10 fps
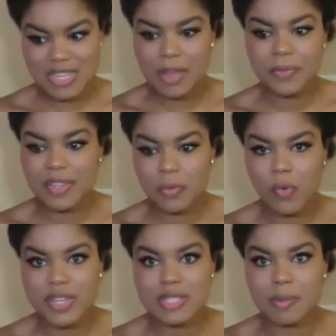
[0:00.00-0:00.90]
definitely
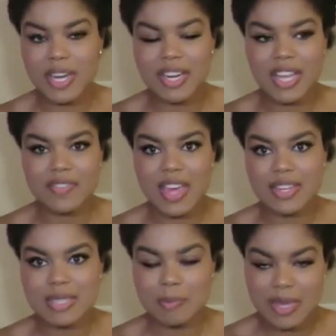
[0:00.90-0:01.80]
want somebody to give
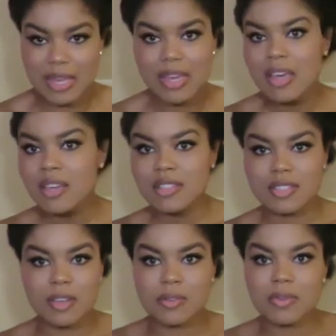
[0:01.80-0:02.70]
that to me.
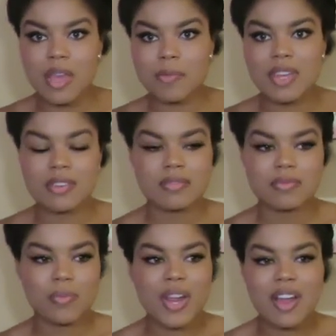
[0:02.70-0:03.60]
So, I mean,
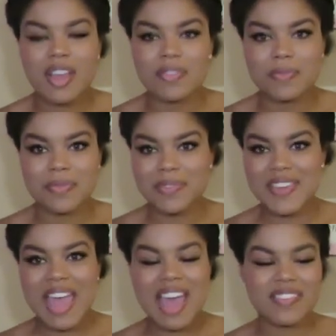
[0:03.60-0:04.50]
why not? If
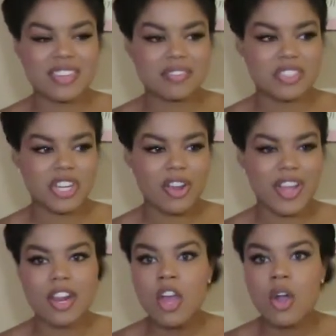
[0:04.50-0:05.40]
you have it, share
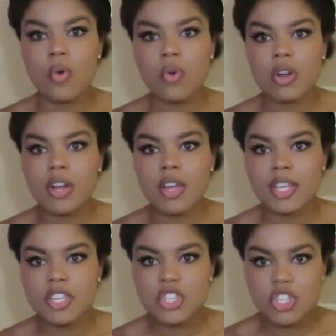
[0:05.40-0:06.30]
it. Or at
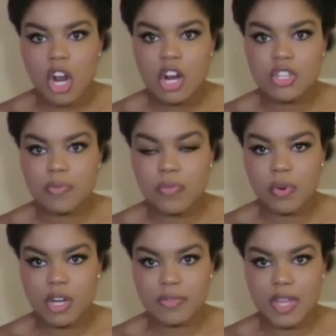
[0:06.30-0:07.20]
least charge them
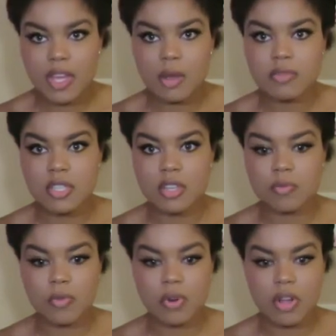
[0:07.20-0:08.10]
for it if they come to you
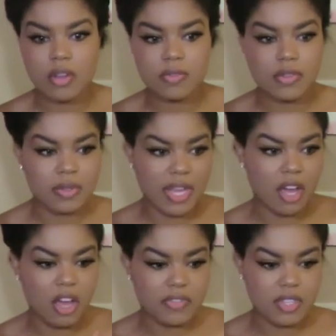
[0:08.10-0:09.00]
more often,
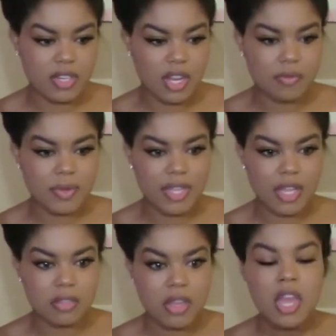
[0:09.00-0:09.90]
like often enough, be
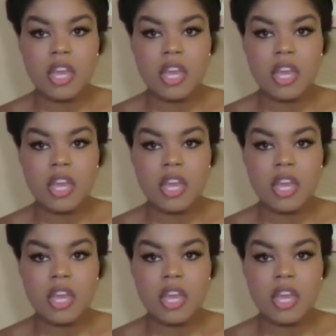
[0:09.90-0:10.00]
like,